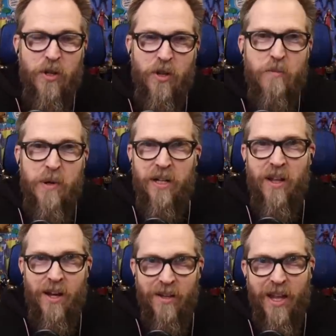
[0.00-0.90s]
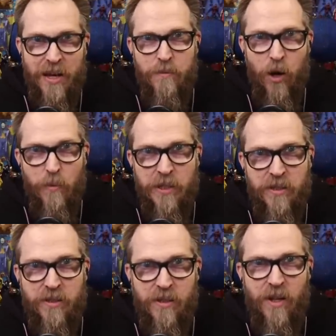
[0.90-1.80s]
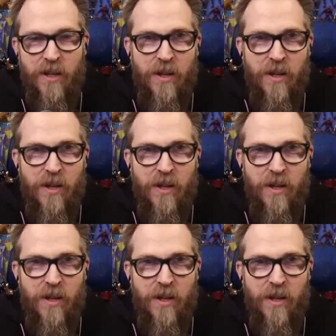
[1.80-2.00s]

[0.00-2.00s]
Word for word: and there have been a lot of light moments.